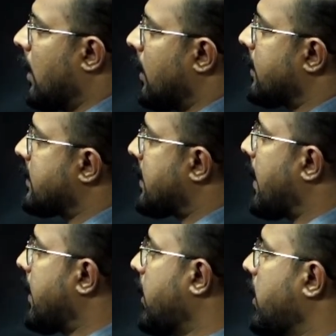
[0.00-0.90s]
The
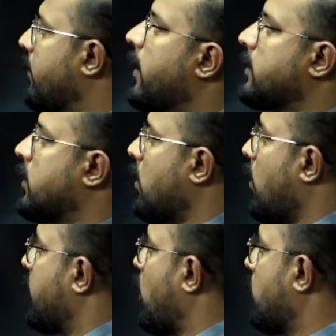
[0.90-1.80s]
standard deviation of
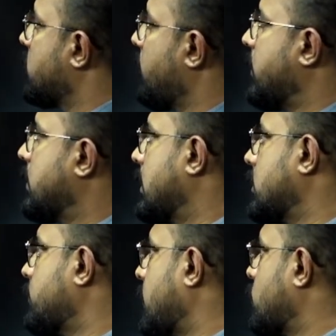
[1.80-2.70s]
an observation is
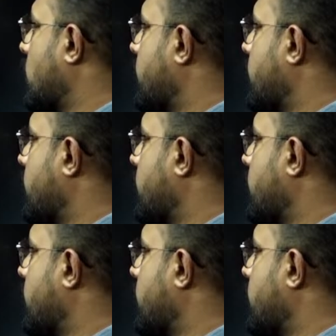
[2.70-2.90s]
plus or